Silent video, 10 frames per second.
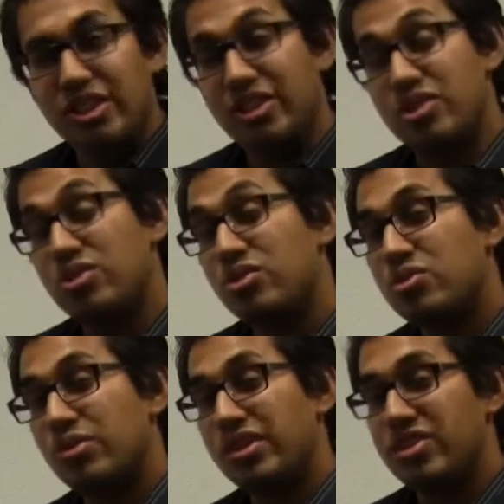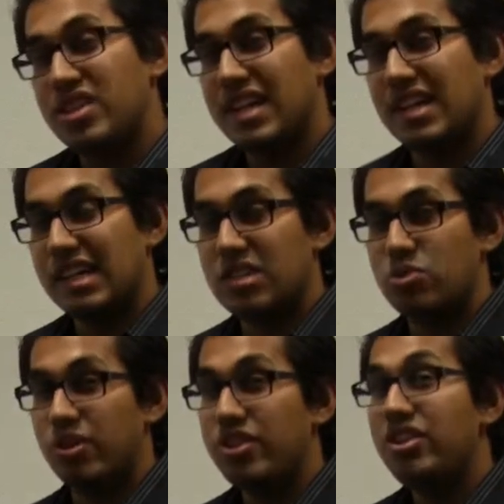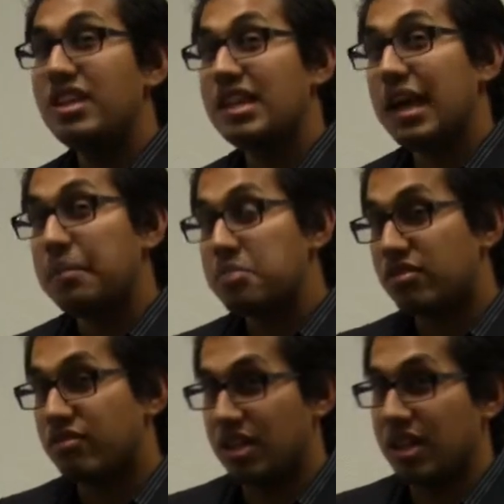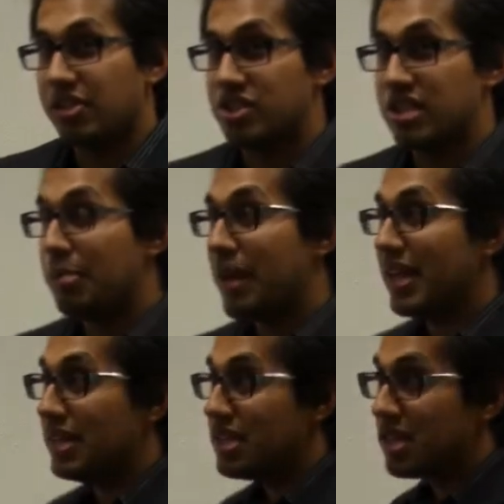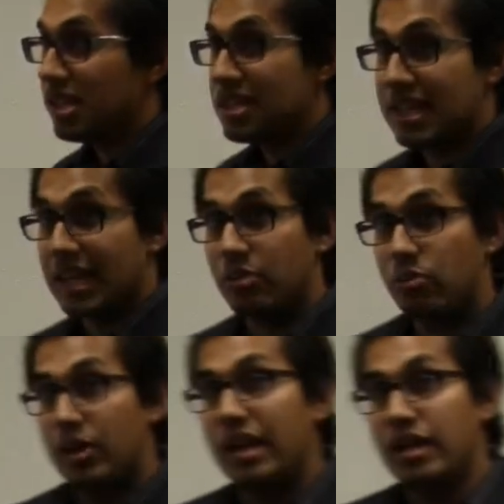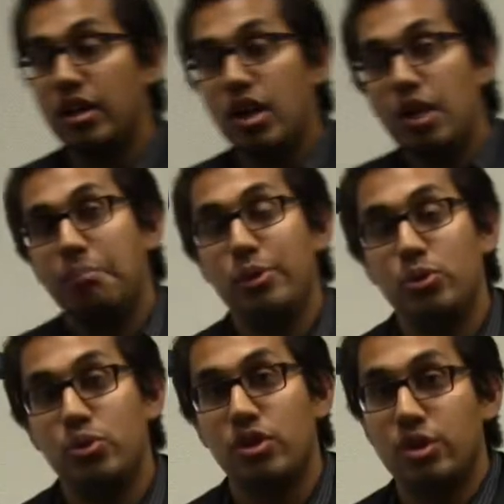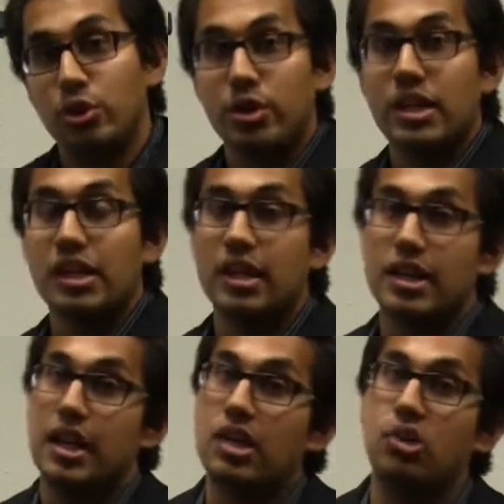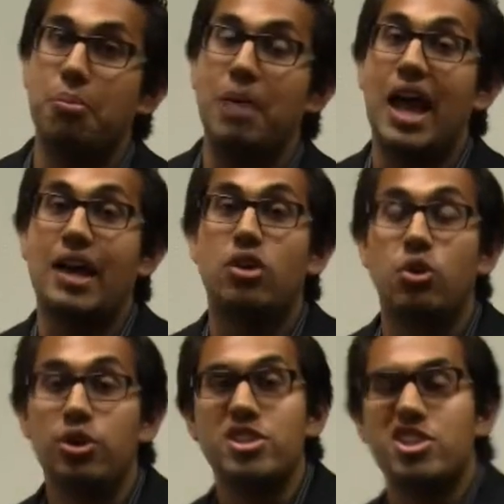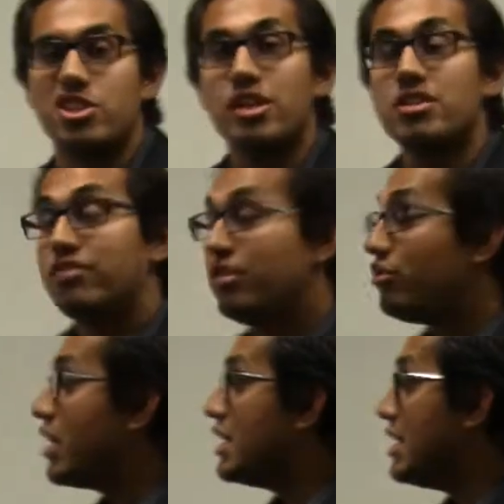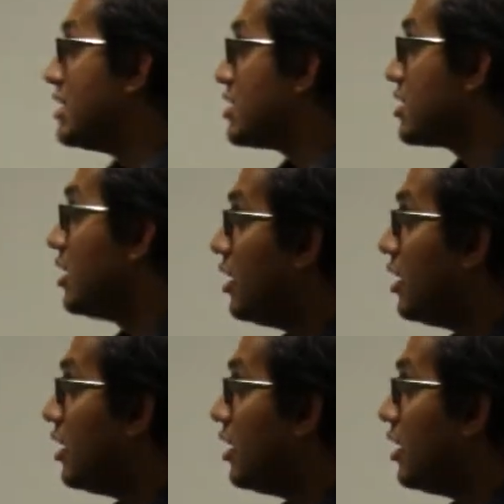your students will understand it as, what are the names of the colors? They might list things like red, blue, green, yellow, black, orange, tons of different ideas.